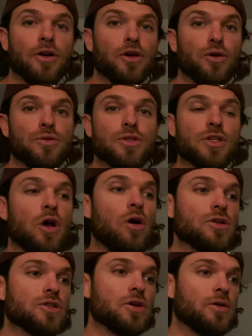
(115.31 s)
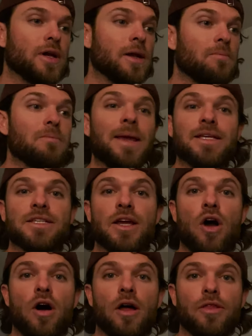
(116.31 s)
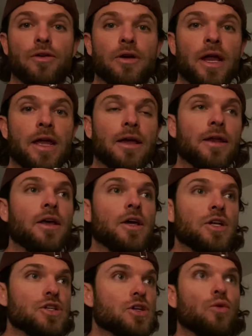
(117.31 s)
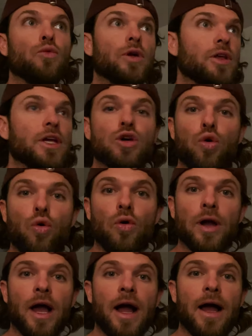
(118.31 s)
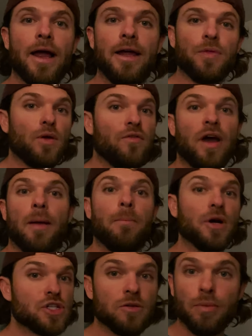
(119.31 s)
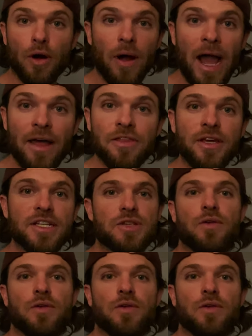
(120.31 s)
who's also an amazing author and just a really cool guy. We've had a bunch of pro athletes.